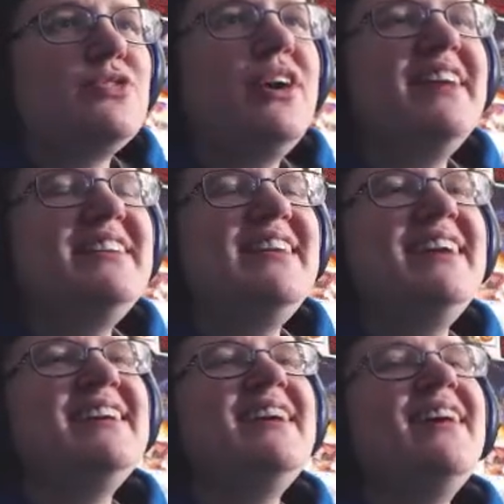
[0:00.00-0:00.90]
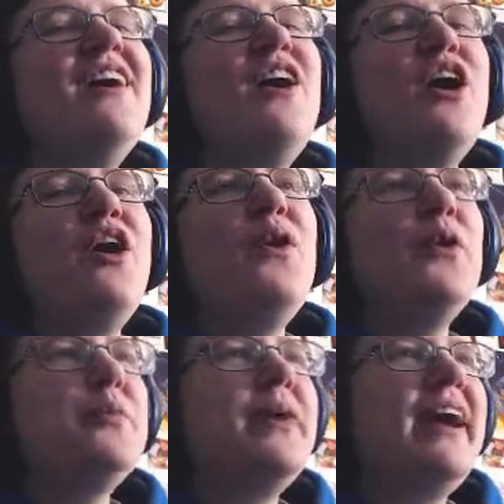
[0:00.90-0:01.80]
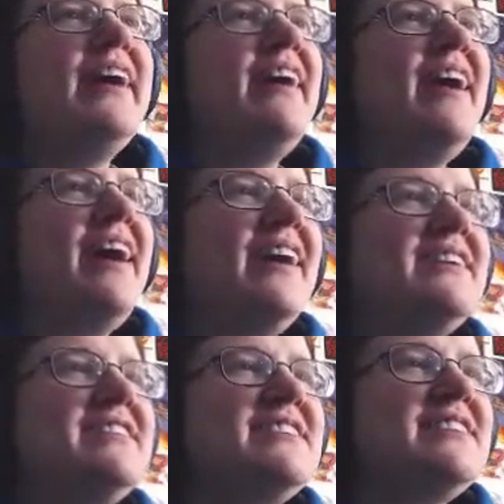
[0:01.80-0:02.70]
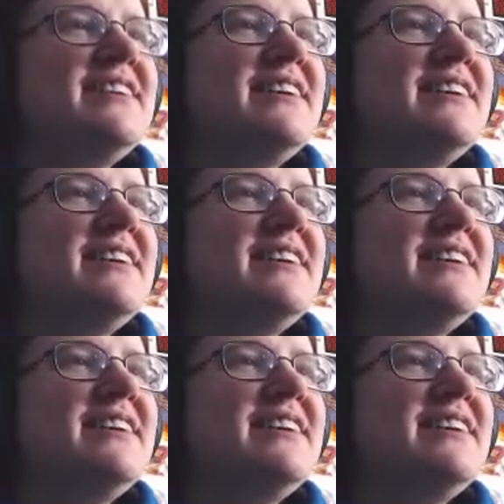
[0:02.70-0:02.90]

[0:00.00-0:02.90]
rod they did. Oh my gosh.